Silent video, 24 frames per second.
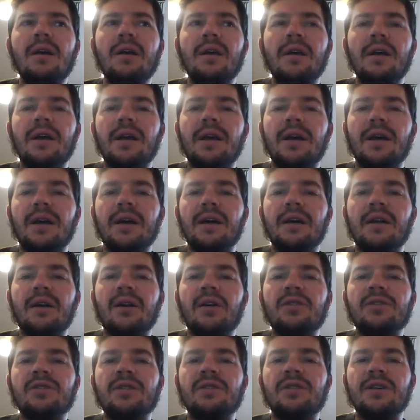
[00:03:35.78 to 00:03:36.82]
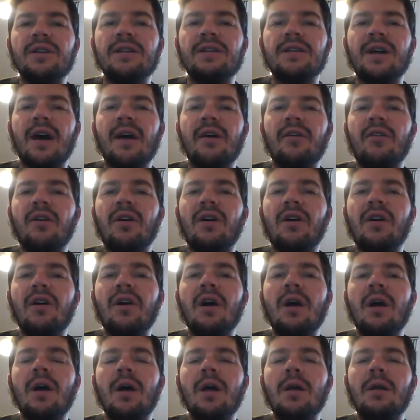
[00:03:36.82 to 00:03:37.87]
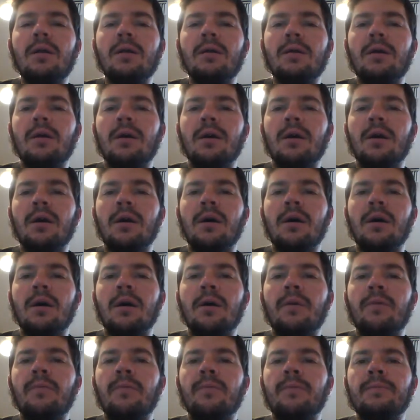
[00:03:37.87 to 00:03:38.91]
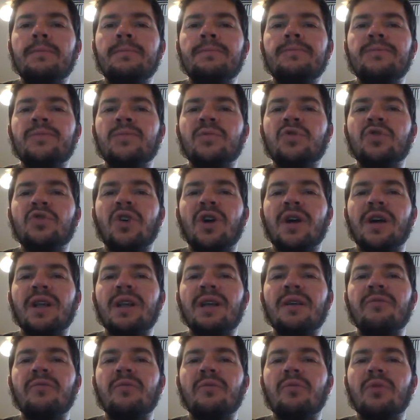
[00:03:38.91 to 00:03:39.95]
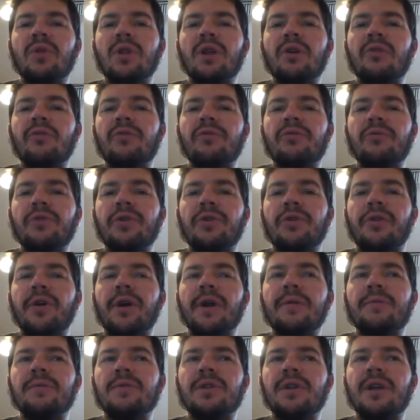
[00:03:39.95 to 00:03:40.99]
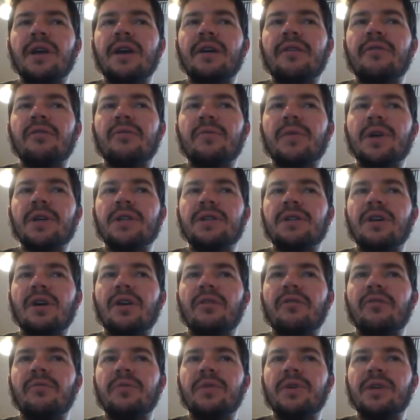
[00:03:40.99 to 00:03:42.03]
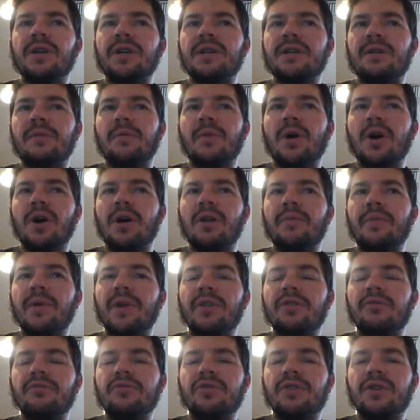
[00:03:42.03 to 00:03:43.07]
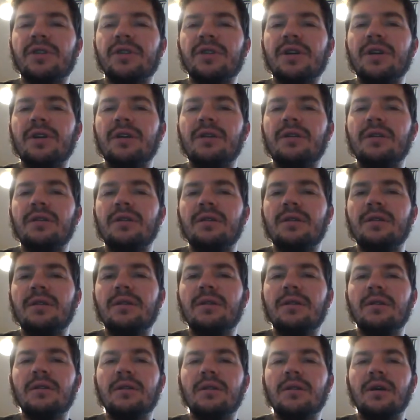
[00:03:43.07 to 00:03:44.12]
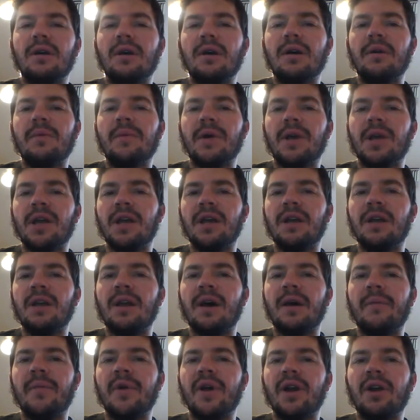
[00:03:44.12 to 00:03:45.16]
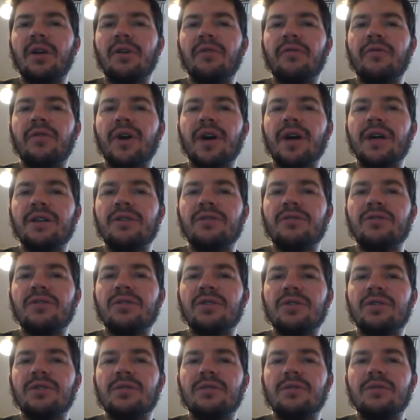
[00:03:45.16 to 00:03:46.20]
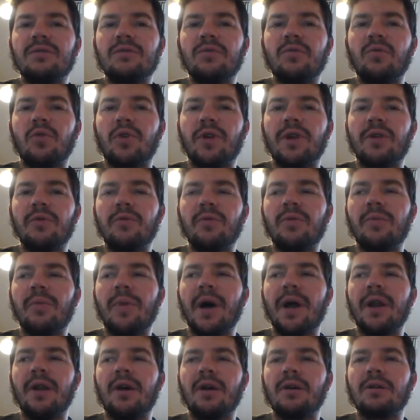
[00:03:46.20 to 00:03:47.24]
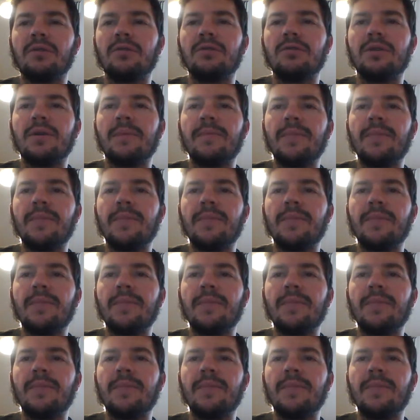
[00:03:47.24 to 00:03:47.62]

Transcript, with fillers: And I also take Tylenol. Um, try to keep it below 3 grams a day for myself because I'm on methotrexate. Um, again, not medical advice, just working with my doctors.